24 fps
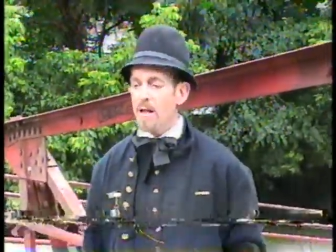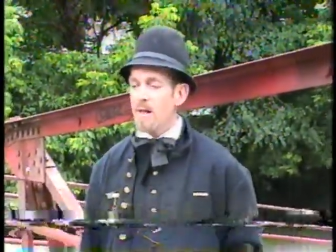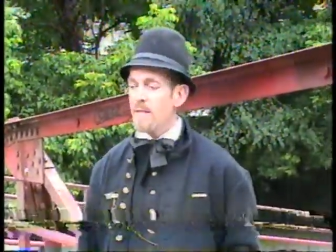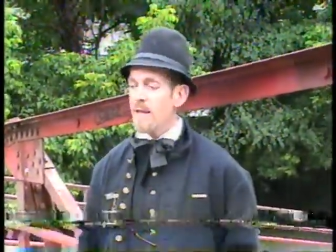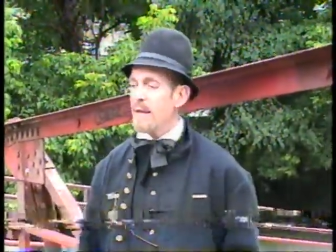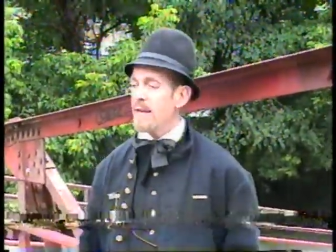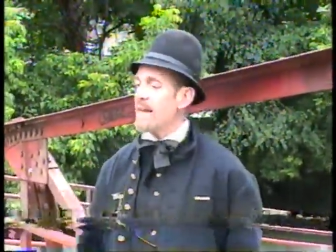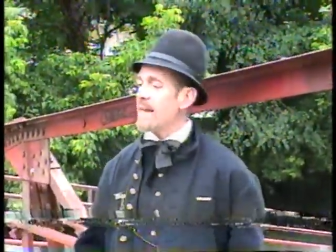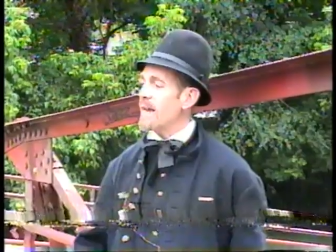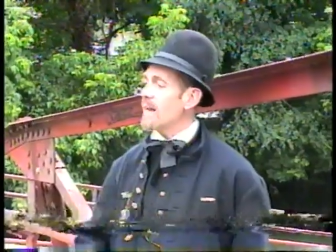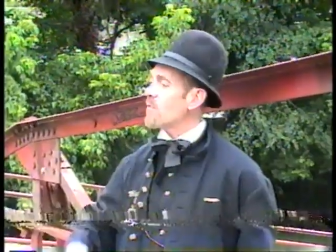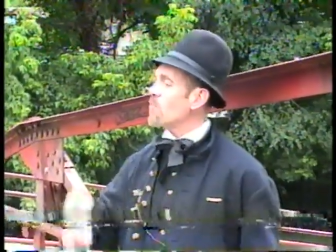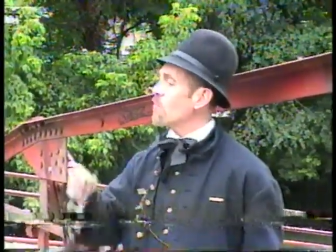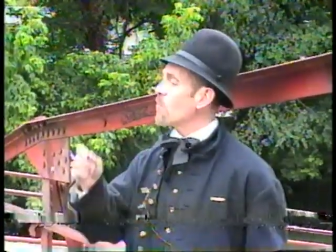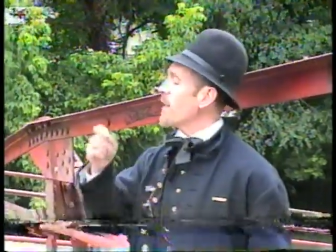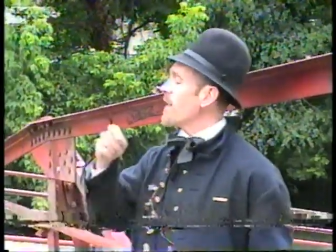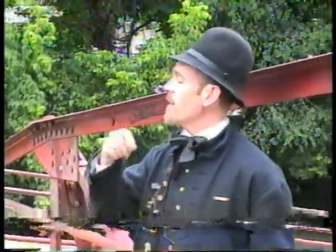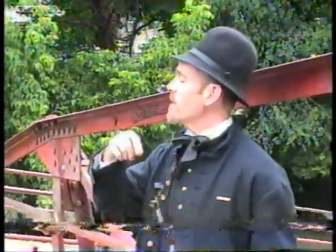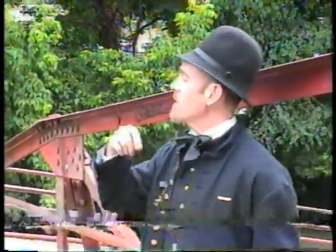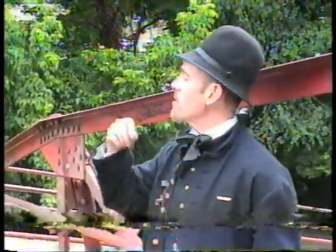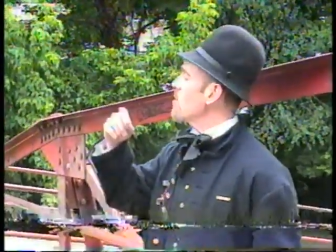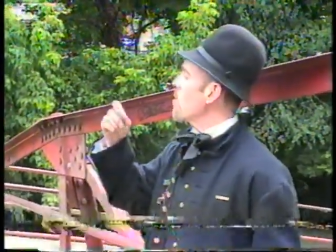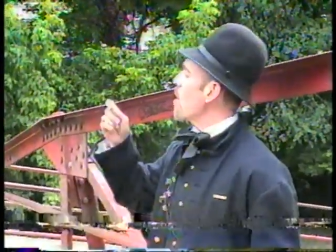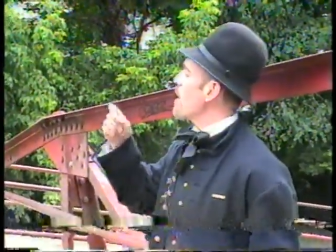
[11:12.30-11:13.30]
that he had
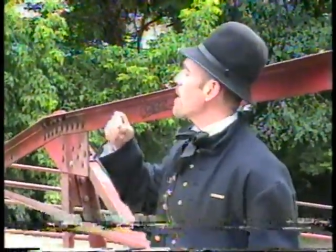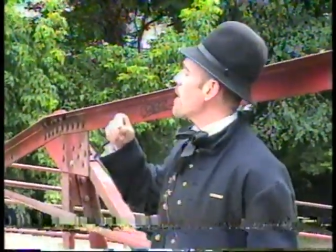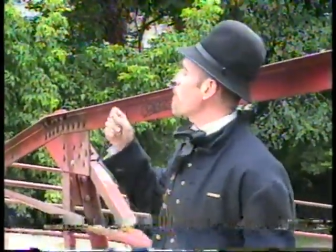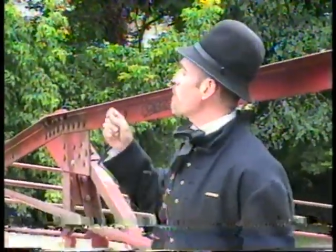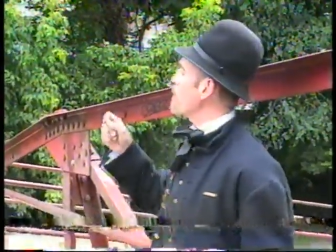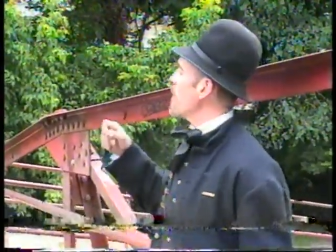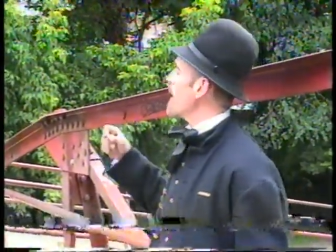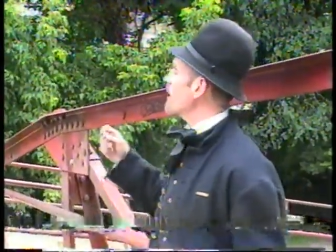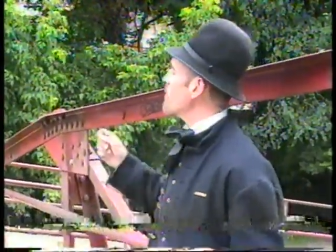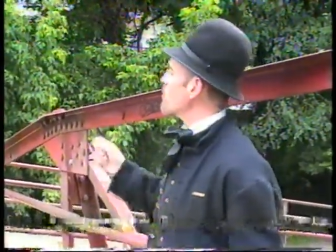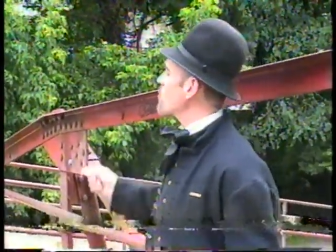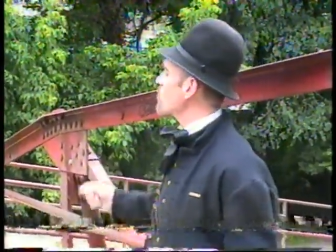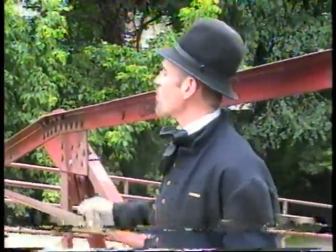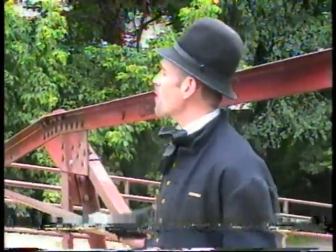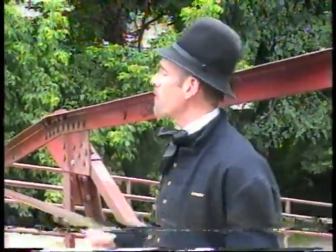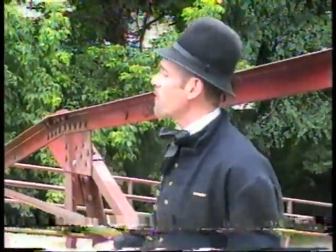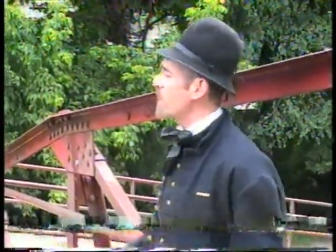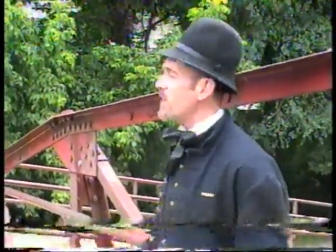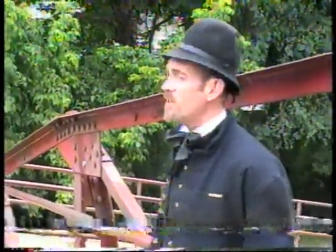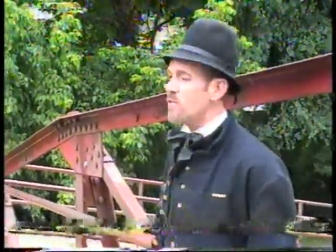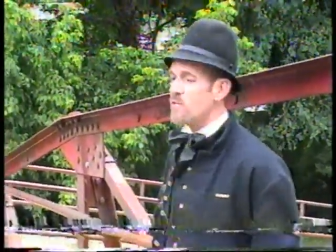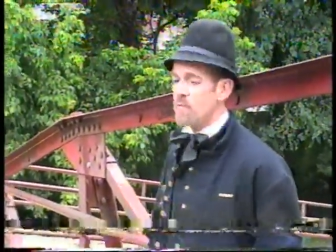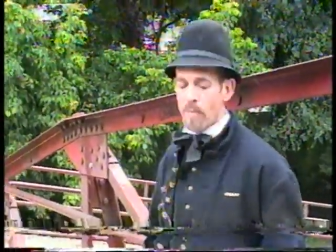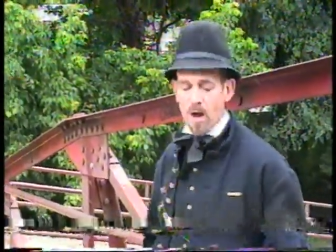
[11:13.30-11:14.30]
written on a picture of
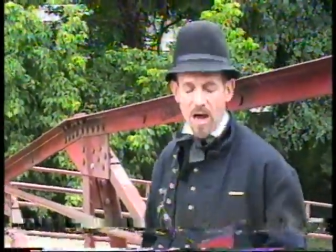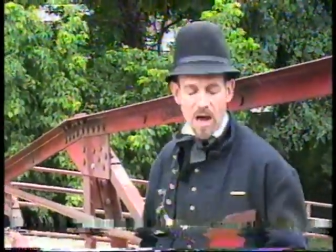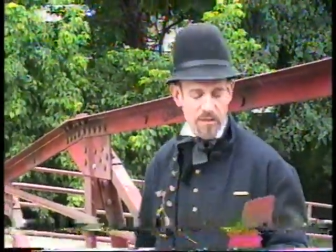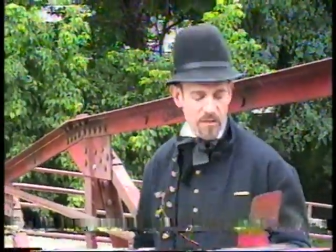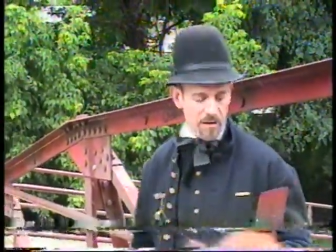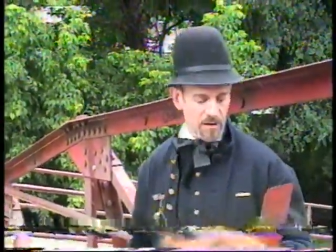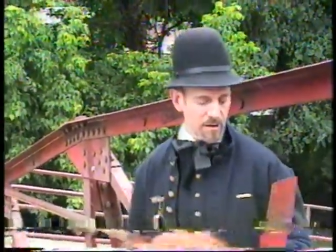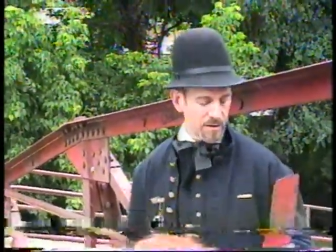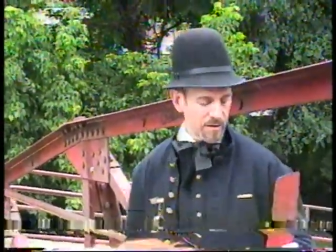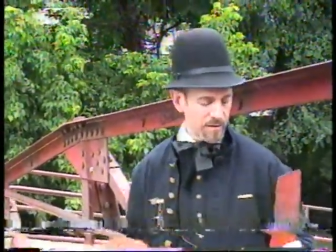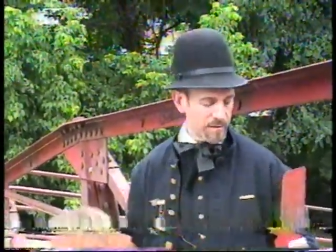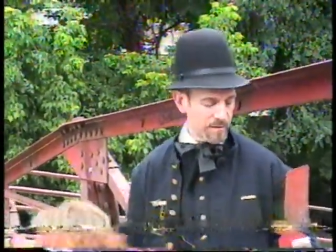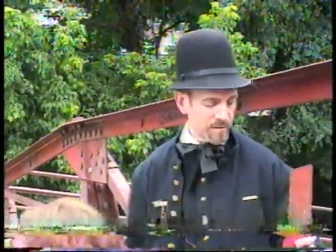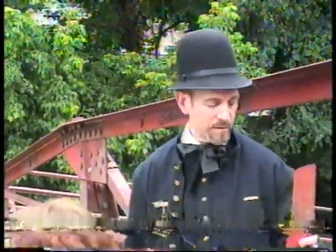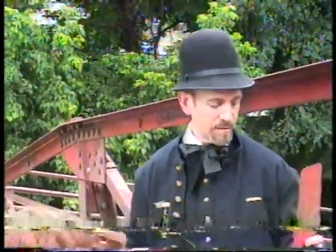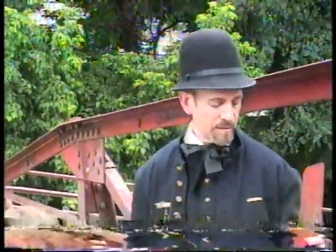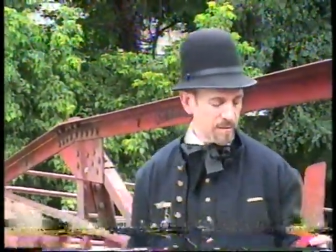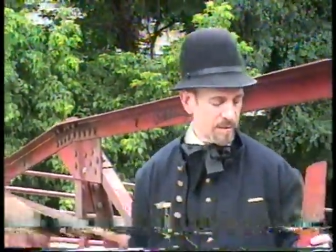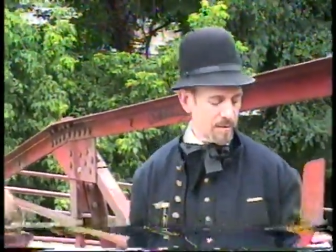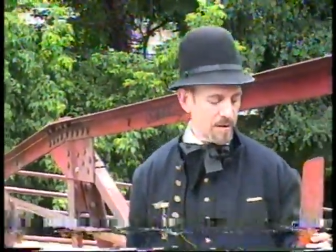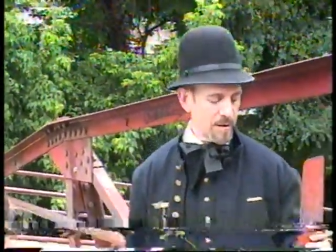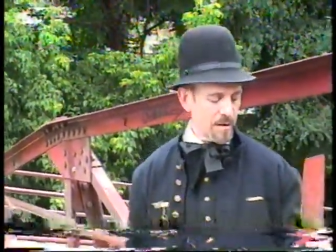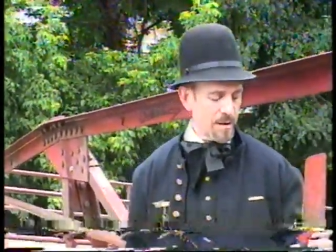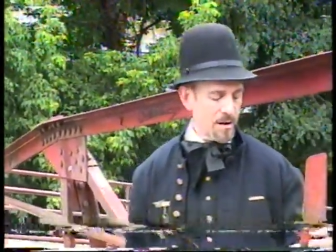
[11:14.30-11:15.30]
his mother,
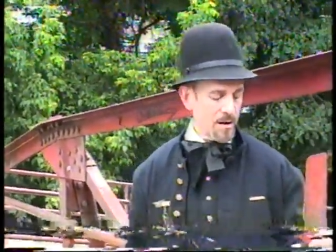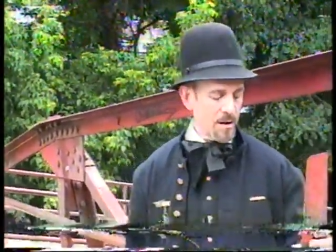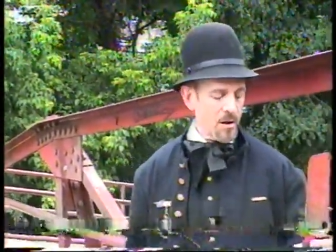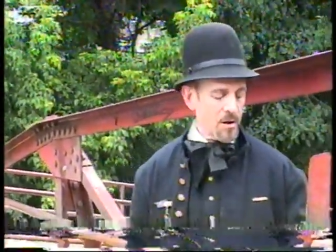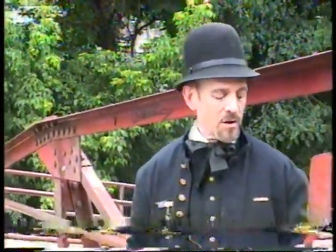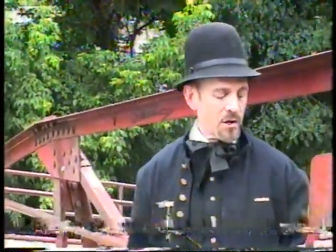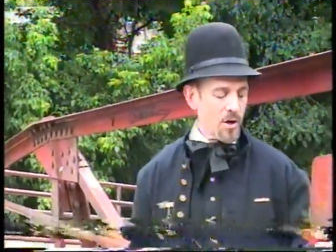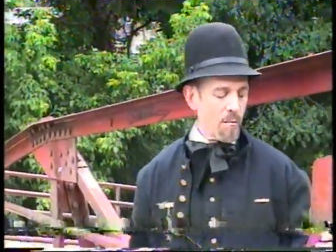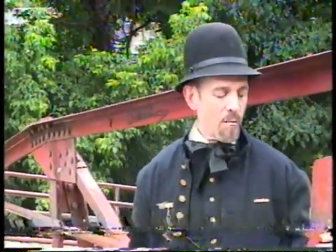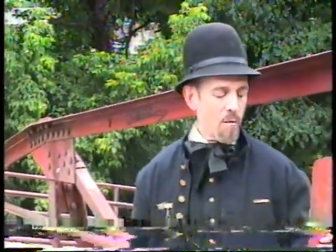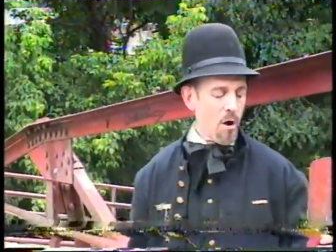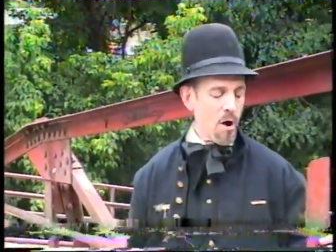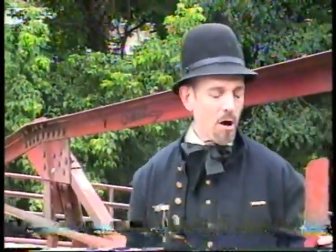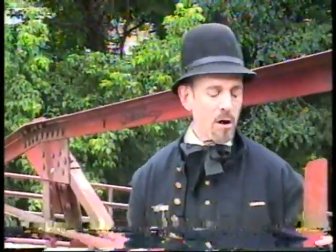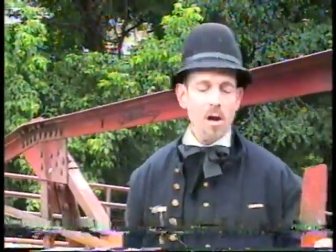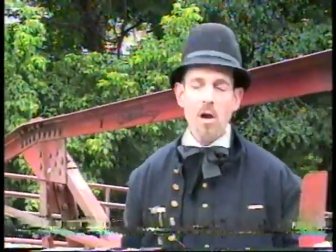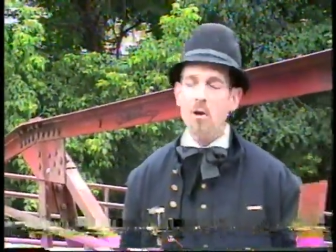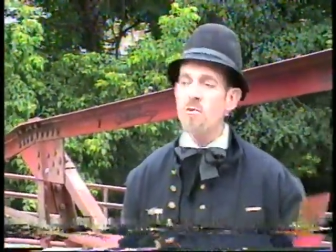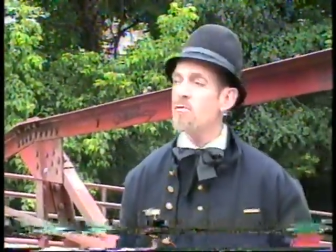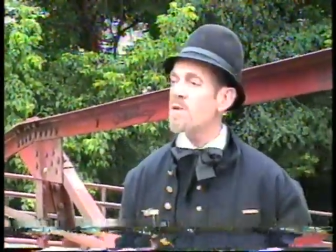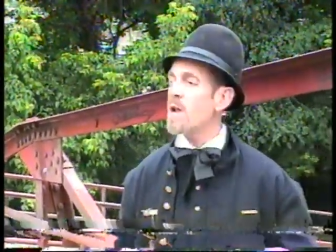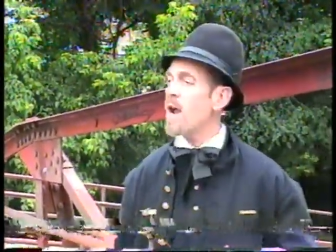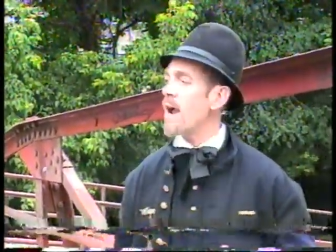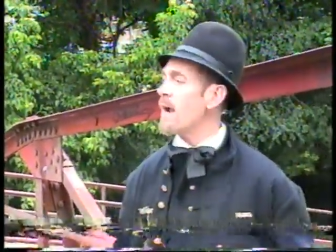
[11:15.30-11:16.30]

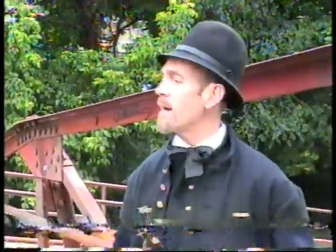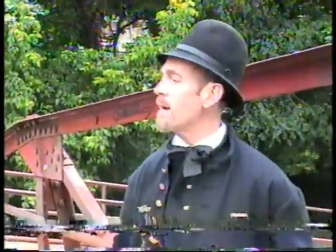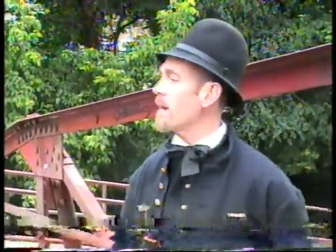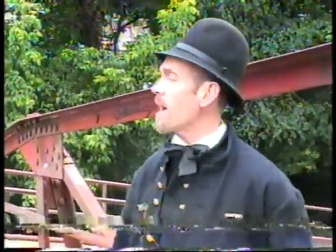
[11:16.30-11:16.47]
"Tomorrow night